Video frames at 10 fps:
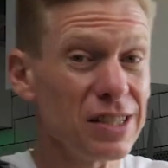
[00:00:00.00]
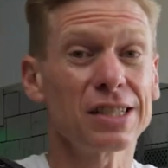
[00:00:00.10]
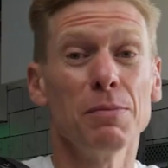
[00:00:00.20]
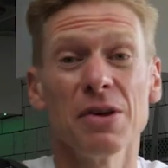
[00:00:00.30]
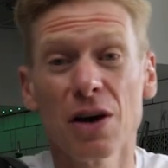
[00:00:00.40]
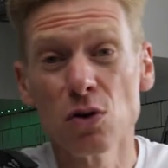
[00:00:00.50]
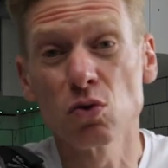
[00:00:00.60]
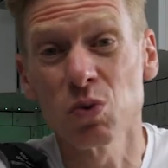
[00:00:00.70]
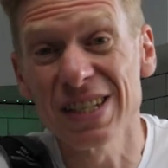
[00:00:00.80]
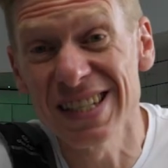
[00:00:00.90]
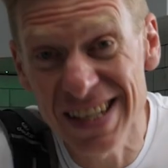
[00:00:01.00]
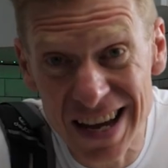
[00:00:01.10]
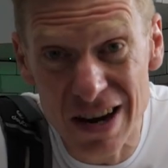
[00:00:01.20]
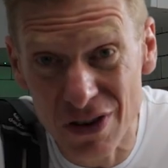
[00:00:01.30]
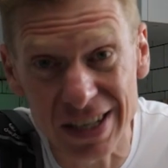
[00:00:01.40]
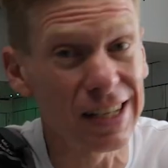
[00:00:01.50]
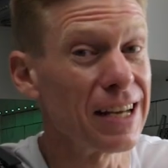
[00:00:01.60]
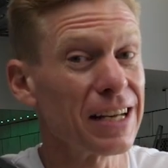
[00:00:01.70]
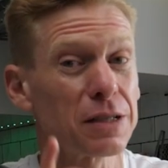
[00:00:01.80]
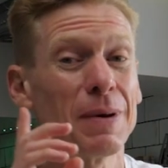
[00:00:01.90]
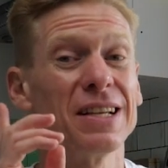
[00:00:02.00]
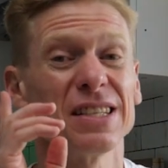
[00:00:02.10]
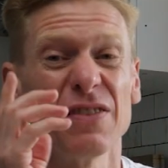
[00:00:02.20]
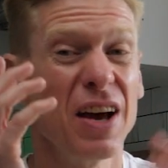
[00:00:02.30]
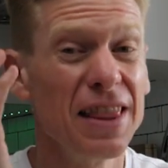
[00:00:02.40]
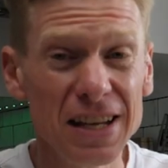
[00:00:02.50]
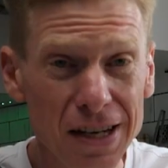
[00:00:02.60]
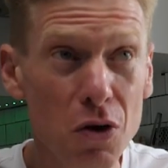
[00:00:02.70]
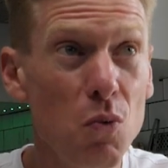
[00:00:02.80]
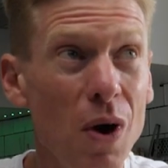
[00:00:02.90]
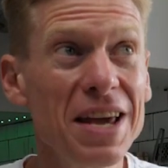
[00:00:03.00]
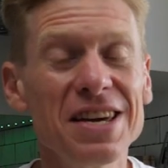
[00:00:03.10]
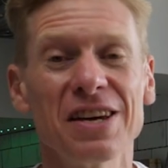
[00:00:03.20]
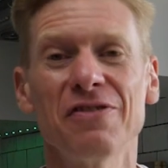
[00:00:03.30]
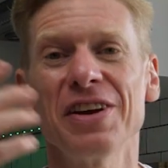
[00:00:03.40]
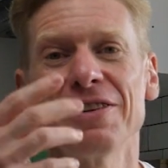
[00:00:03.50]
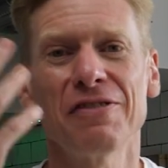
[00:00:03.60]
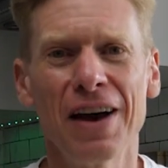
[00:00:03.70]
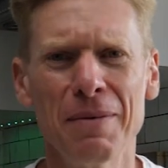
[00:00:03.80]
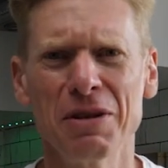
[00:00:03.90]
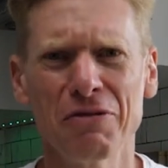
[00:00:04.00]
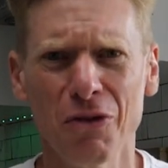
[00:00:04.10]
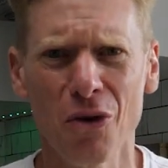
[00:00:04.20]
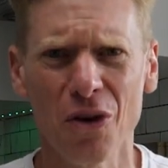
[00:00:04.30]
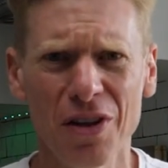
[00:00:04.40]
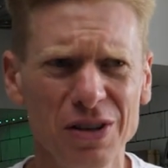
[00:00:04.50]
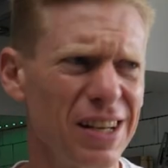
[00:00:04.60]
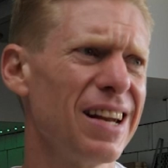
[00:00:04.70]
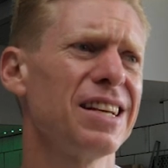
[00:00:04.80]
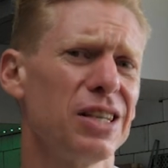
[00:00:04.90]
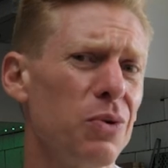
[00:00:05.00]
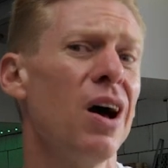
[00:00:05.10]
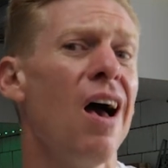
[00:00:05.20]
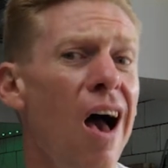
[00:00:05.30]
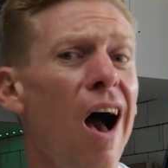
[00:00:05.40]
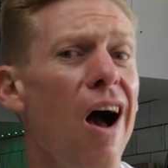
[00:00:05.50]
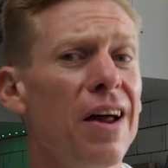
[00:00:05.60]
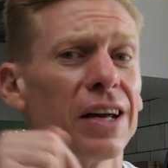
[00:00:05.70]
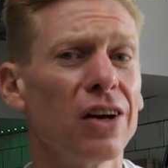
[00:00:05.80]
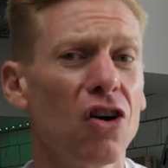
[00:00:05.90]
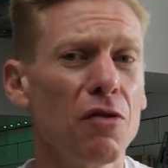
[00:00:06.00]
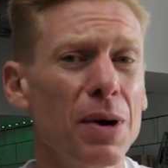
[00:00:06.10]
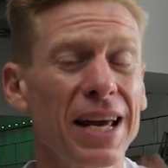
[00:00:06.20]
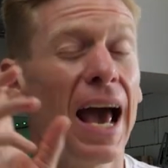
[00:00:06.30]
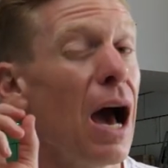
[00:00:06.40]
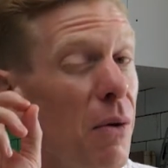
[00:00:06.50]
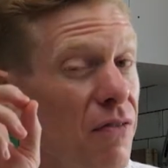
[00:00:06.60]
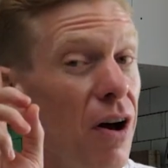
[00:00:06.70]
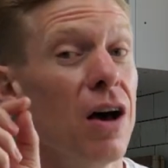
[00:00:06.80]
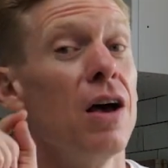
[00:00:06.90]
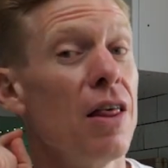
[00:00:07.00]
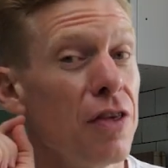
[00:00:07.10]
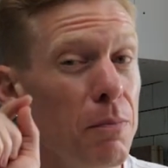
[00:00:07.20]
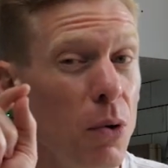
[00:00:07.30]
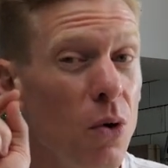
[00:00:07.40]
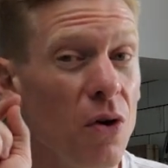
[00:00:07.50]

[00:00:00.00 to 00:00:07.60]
Now, some of those were seriously expensive, and there's no way you could feed a family 4 on those unless you were earning a lot of money. However, the